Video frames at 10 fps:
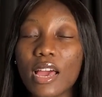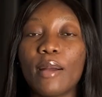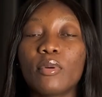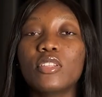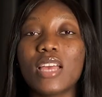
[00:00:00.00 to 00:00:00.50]

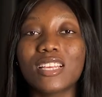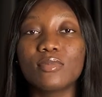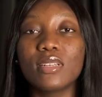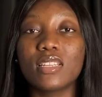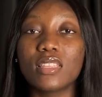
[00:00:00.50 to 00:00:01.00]
I'm going to
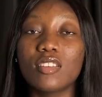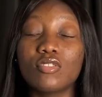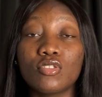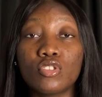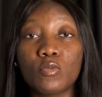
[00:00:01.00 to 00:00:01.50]
explain the things
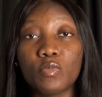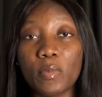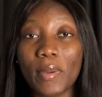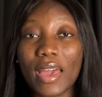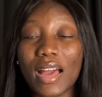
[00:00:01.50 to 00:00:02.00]
you need to prepare